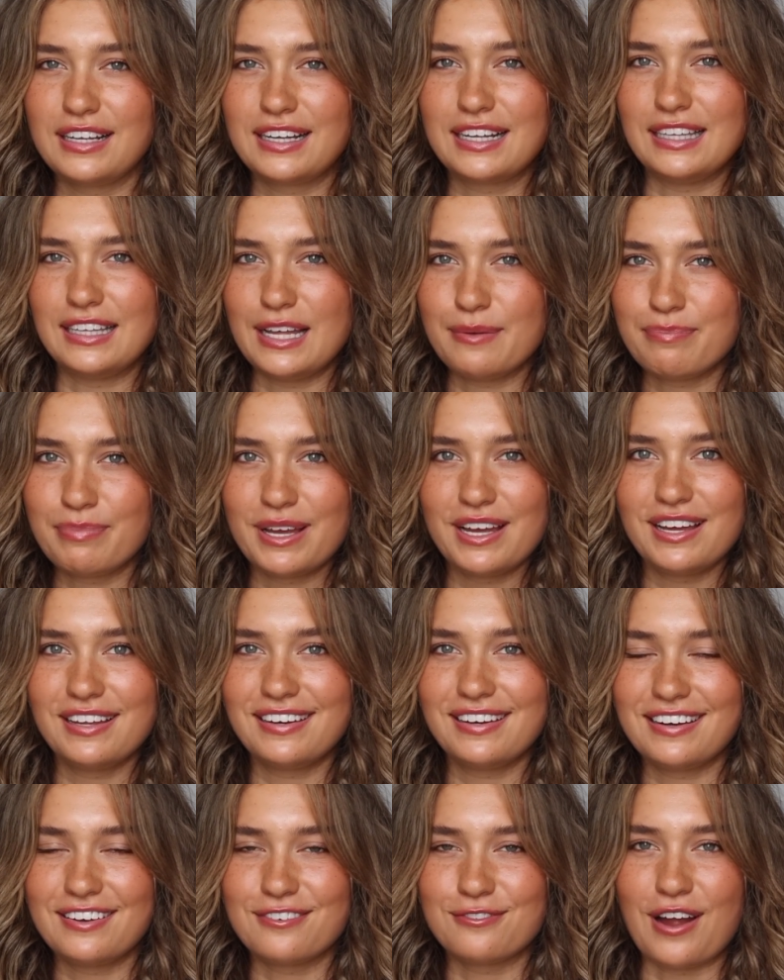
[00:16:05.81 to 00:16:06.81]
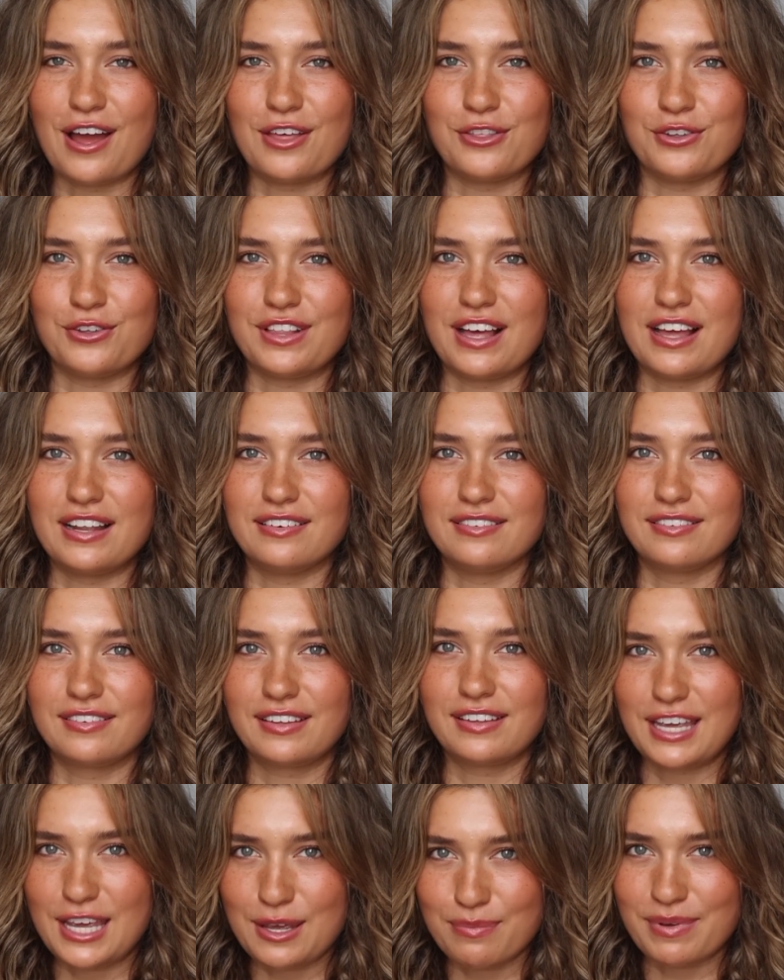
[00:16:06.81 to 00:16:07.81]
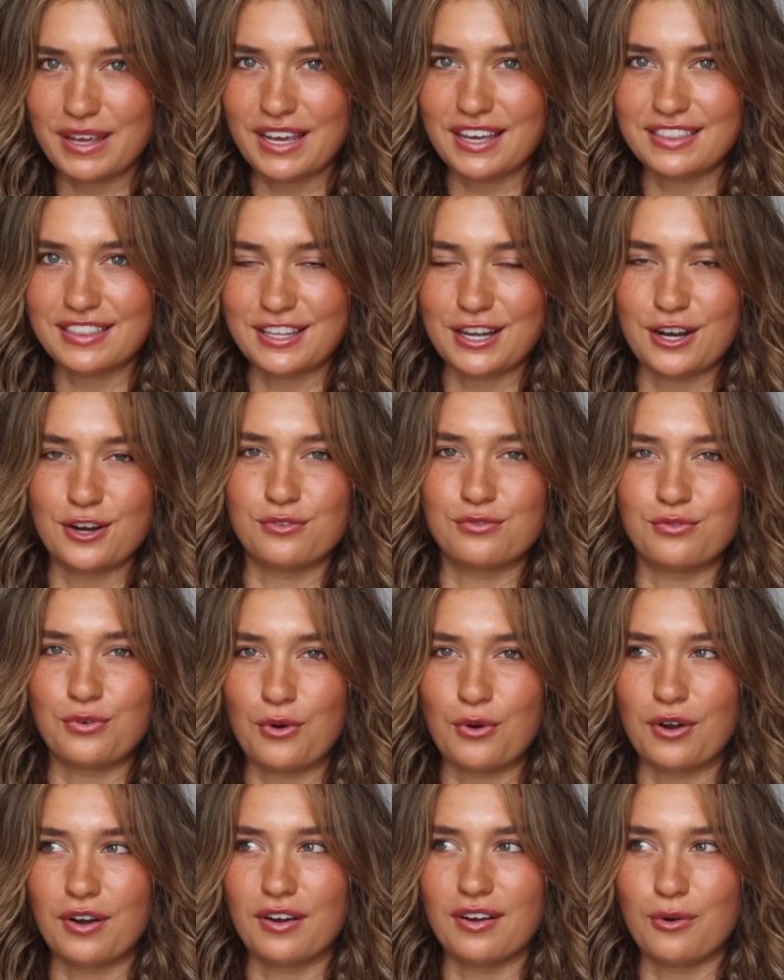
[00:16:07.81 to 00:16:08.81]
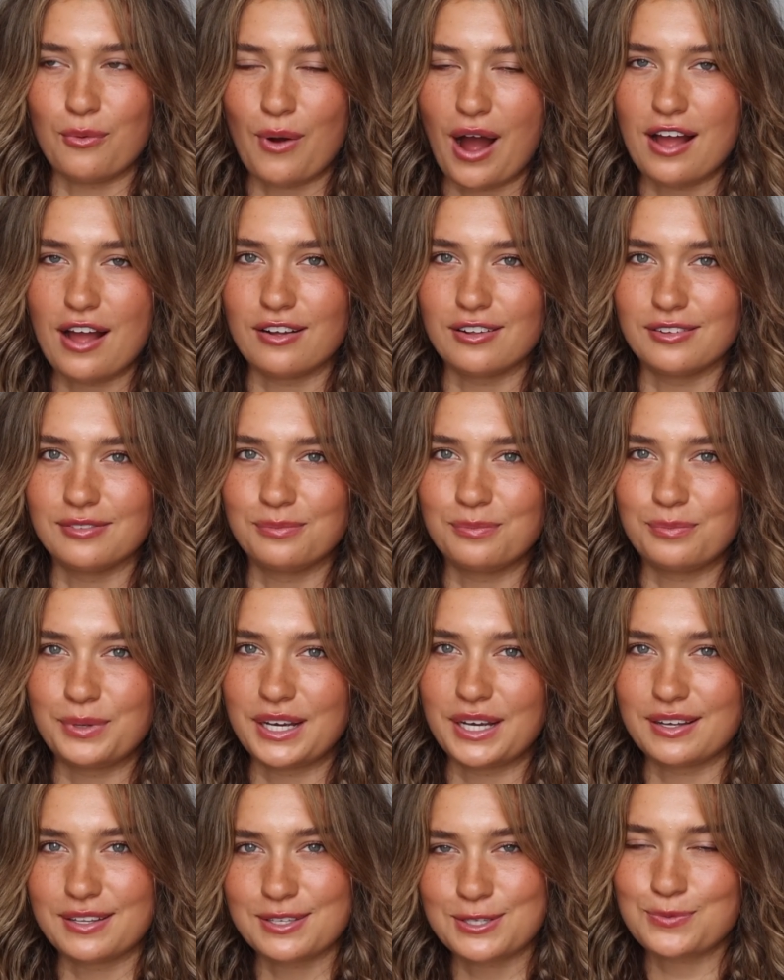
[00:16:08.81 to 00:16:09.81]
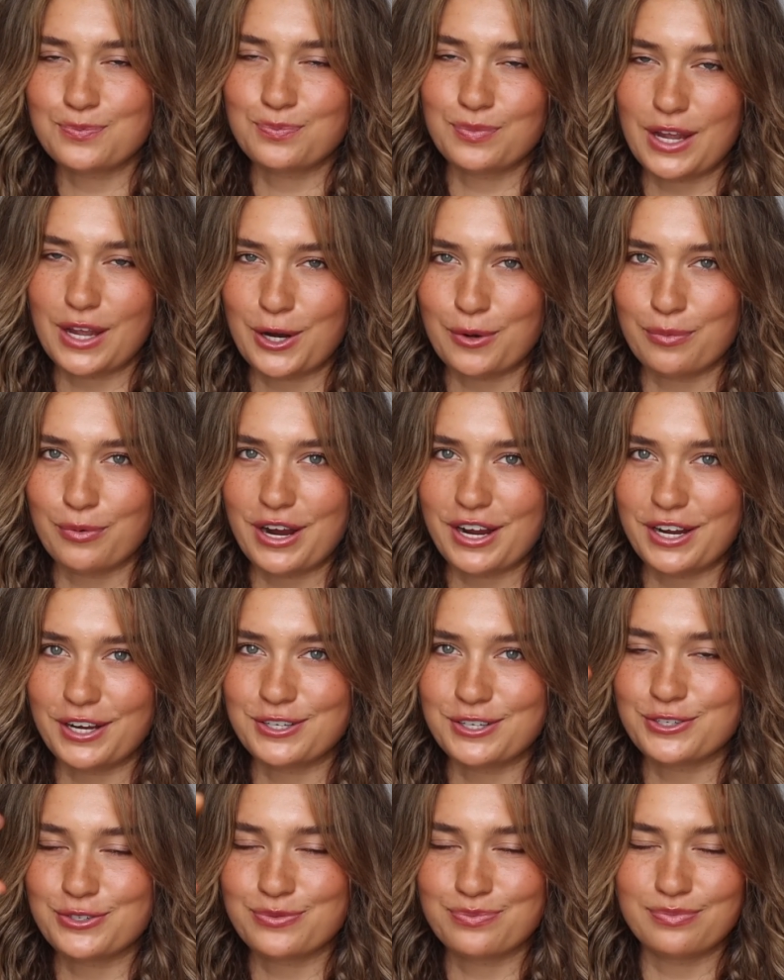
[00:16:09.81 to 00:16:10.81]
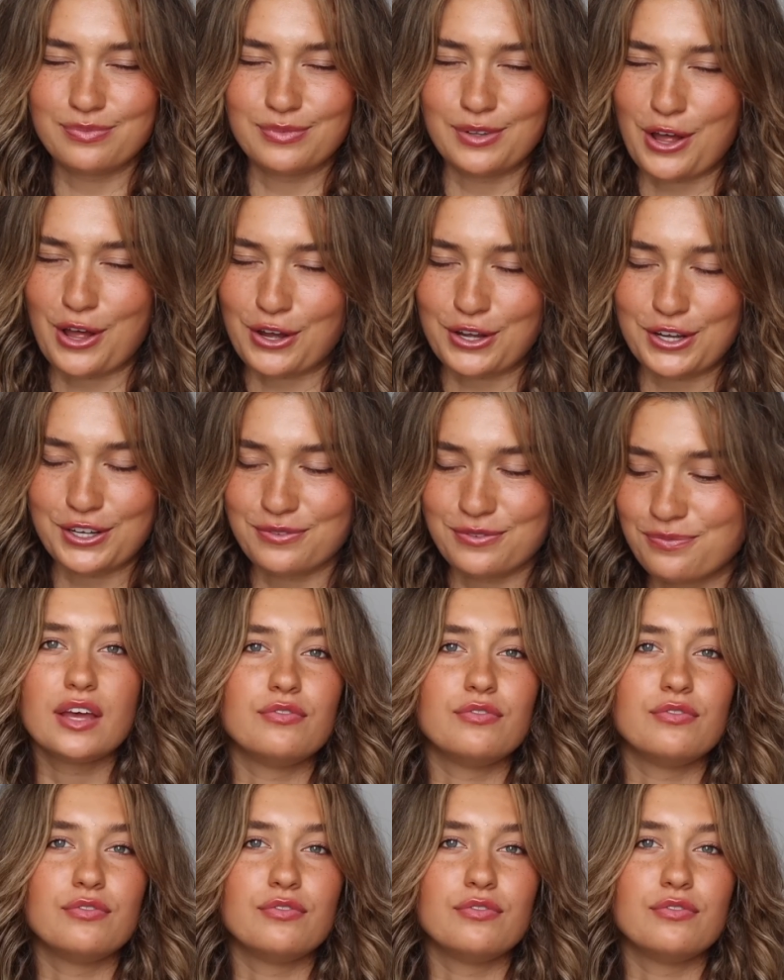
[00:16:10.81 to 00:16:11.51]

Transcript: clip it rather than keeping it there for a while, because hair breakage, not good.